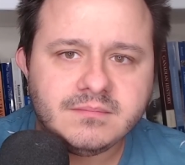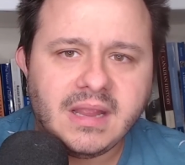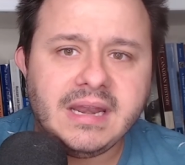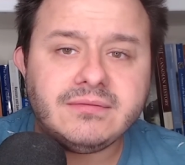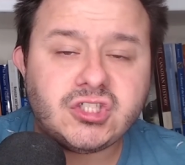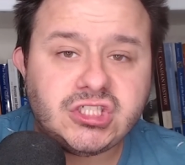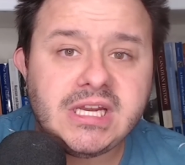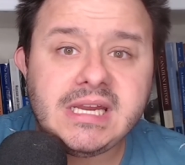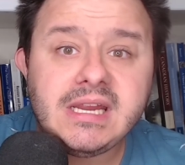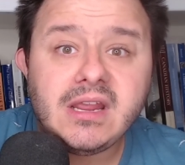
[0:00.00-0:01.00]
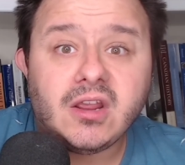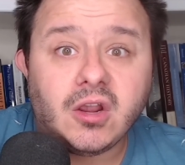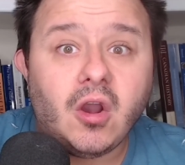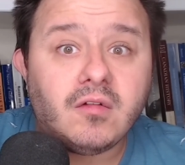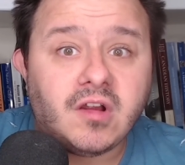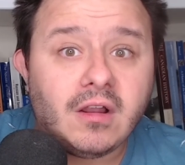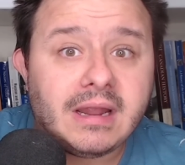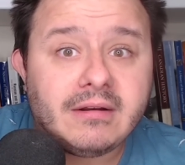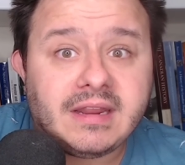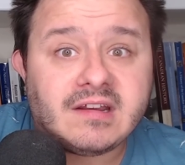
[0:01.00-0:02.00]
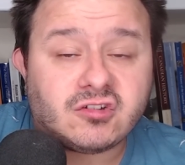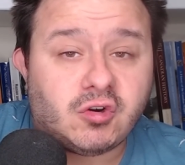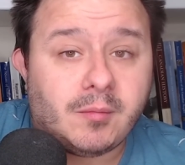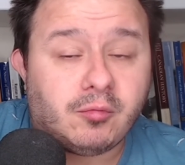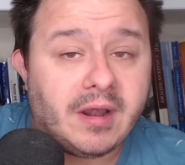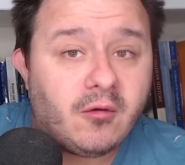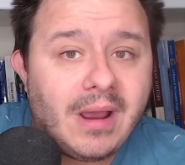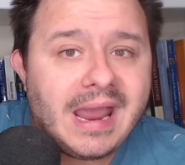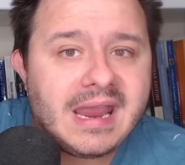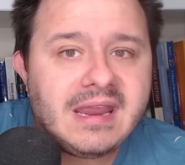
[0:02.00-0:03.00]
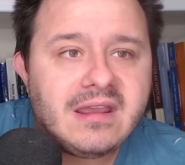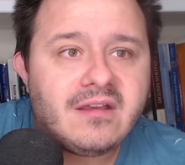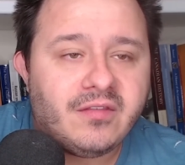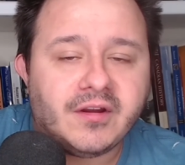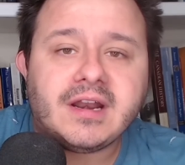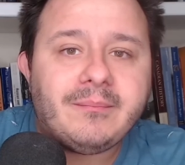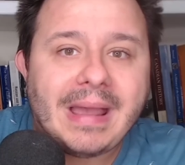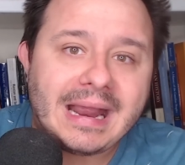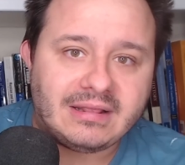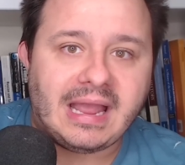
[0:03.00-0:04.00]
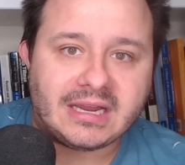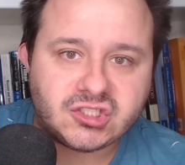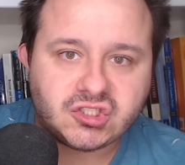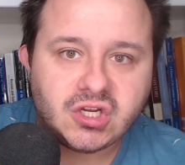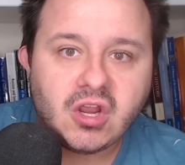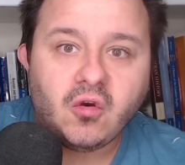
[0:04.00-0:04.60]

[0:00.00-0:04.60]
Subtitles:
And if she goes all out against Trump right away, they're going to backlash.